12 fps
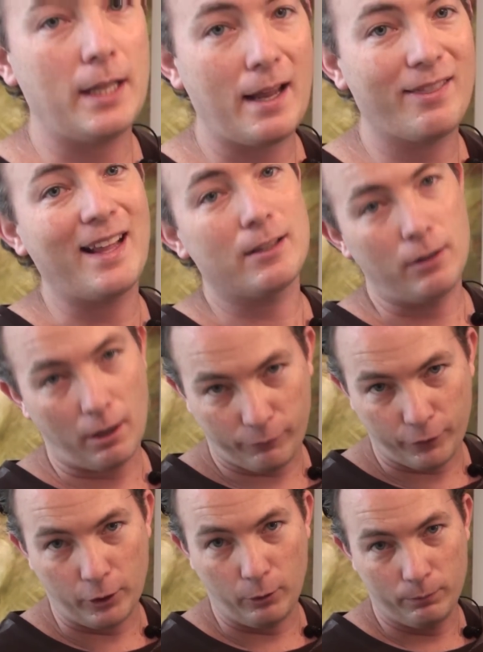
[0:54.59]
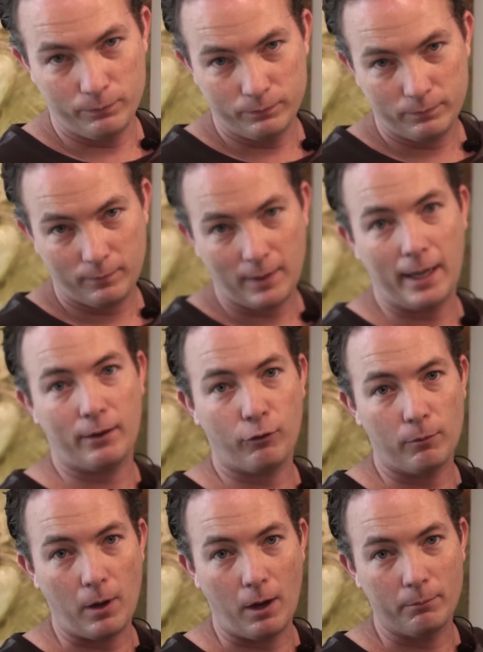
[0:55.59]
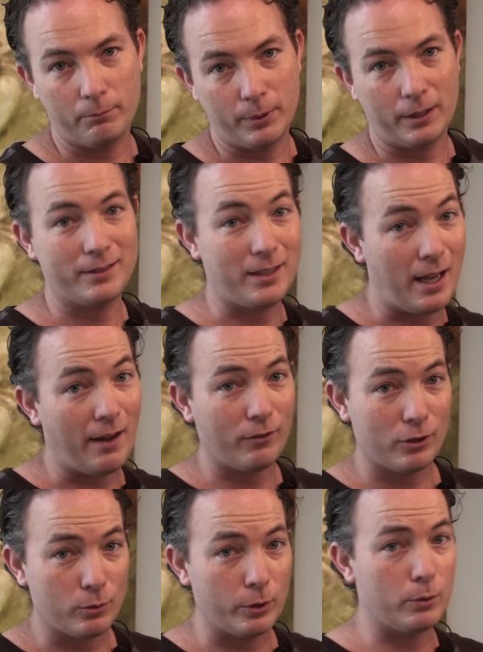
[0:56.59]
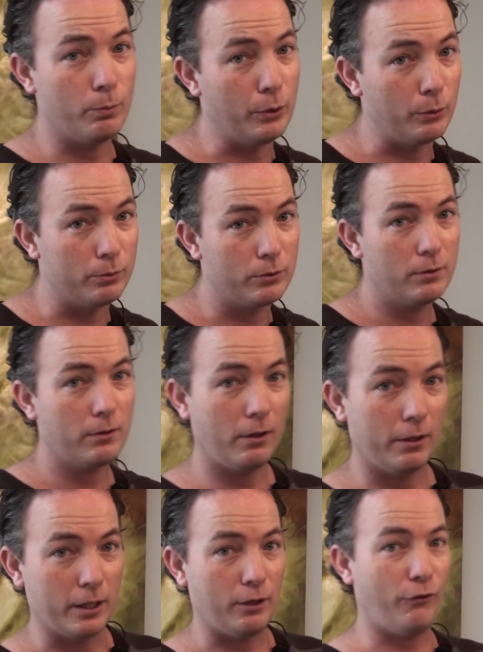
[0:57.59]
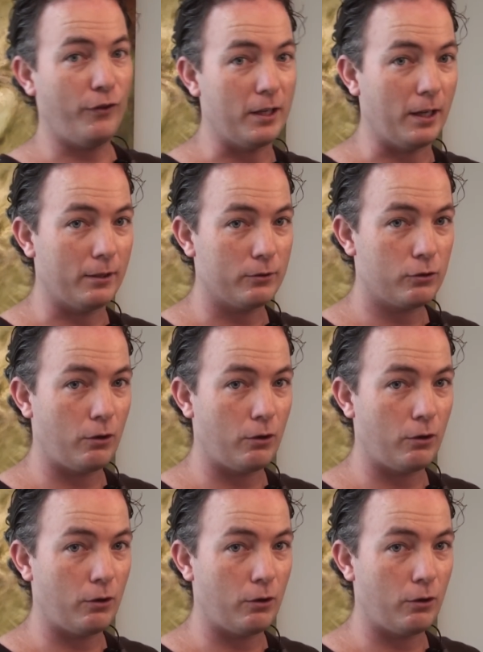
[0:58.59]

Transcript: Dad, that's not for you. That's for mom because they have to switch boobs on each feeding.